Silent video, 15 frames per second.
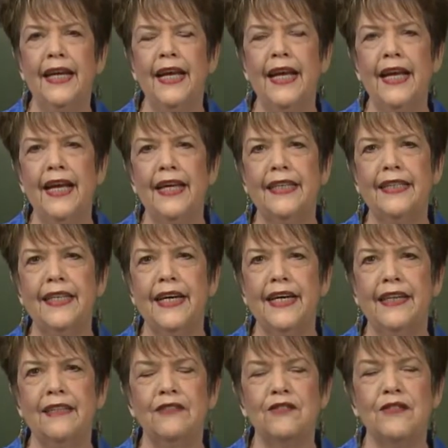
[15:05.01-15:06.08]
And
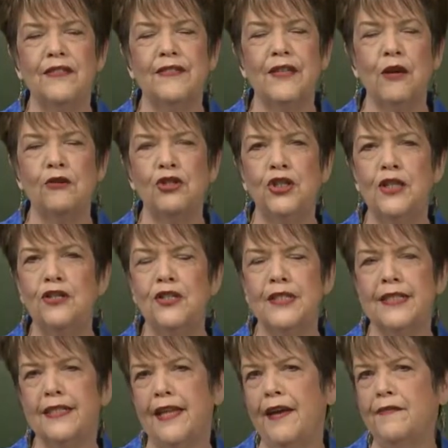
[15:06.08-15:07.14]
so she
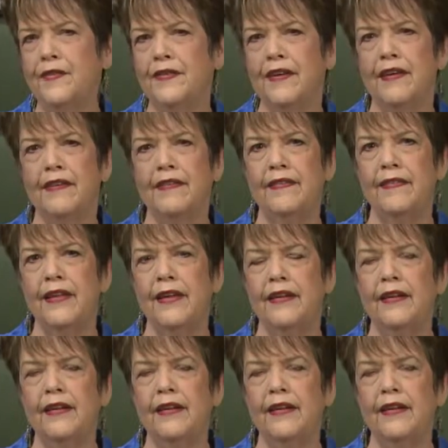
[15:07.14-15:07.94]
just loves us.